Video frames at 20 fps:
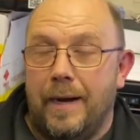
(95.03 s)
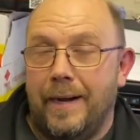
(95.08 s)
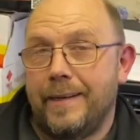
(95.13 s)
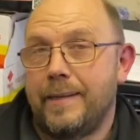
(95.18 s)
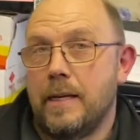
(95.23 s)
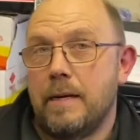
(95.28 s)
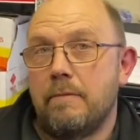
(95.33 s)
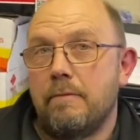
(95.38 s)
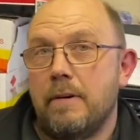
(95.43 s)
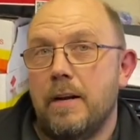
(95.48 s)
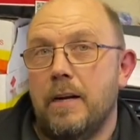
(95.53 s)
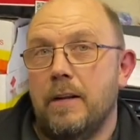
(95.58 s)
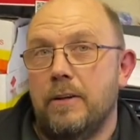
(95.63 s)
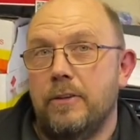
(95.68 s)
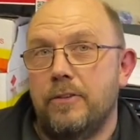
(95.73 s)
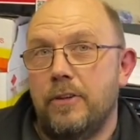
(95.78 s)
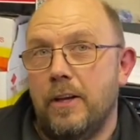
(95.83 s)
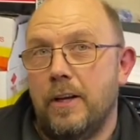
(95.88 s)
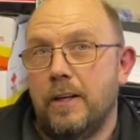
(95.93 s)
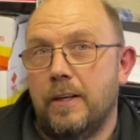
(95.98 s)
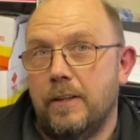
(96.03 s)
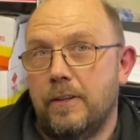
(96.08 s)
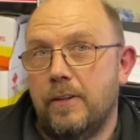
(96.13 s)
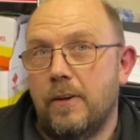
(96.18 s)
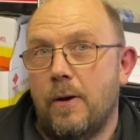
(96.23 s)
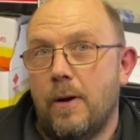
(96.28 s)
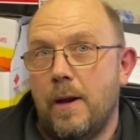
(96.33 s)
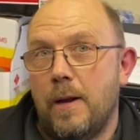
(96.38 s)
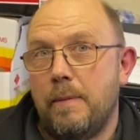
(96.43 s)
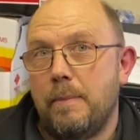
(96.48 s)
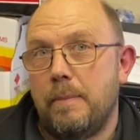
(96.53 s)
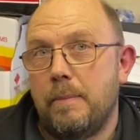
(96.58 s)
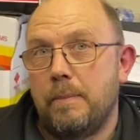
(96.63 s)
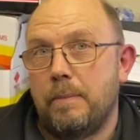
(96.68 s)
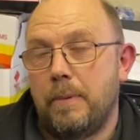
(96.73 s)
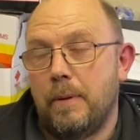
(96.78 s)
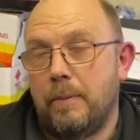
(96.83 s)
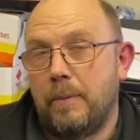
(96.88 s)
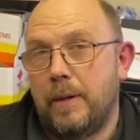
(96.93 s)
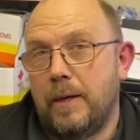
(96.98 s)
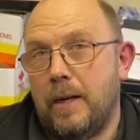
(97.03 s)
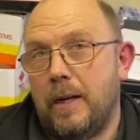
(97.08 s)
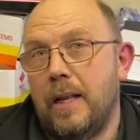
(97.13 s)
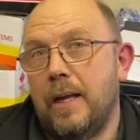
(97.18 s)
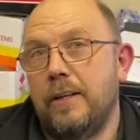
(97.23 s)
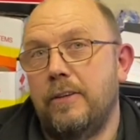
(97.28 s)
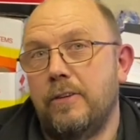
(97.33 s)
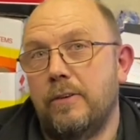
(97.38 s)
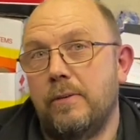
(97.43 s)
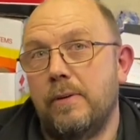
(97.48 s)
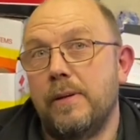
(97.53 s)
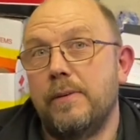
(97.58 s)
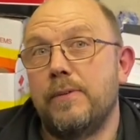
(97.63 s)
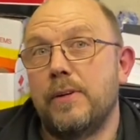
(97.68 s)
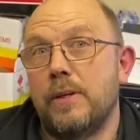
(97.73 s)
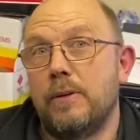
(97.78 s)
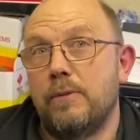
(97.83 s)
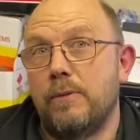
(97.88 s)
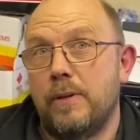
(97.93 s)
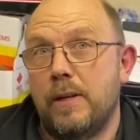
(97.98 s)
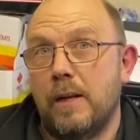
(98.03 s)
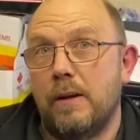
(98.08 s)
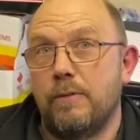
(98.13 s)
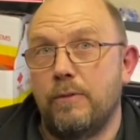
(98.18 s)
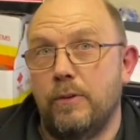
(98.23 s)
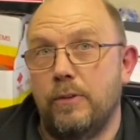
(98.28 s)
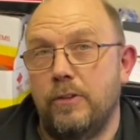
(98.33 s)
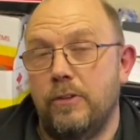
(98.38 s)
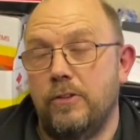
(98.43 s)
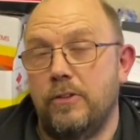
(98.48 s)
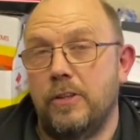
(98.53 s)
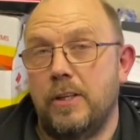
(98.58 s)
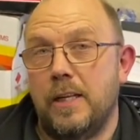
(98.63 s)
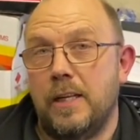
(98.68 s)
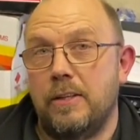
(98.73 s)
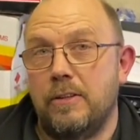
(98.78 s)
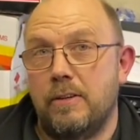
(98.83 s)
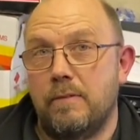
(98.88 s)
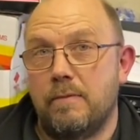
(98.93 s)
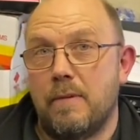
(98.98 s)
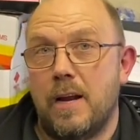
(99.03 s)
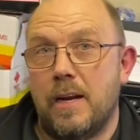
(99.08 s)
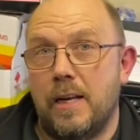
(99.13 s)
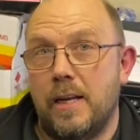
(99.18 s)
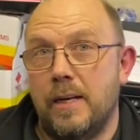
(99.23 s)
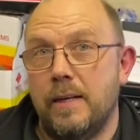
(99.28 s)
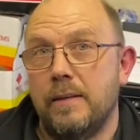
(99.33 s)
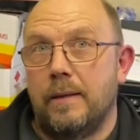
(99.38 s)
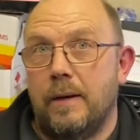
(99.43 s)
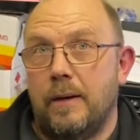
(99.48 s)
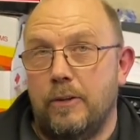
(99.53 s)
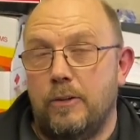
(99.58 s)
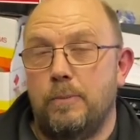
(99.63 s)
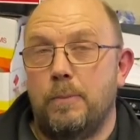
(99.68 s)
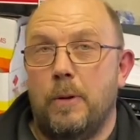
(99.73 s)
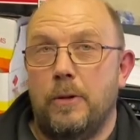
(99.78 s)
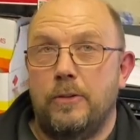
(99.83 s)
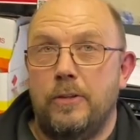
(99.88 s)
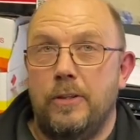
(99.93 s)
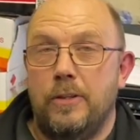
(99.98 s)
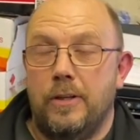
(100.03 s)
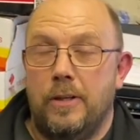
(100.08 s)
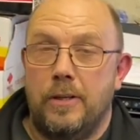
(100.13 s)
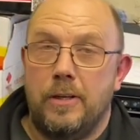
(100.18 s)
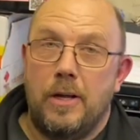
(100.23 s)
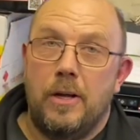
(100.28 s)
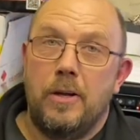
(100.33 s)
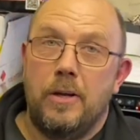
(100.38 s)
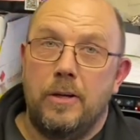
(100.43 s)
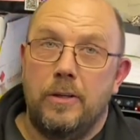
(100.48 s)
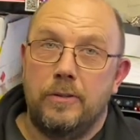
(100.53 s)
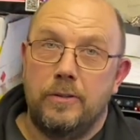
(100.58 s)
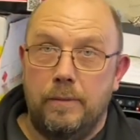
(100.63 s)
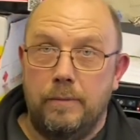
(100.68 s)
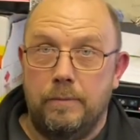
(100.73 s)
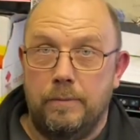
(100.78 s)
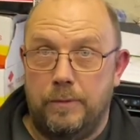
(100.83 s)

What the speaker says: I didn't realize it at the time, but when I later reviewed video footage of the engine running, I spotted and heard,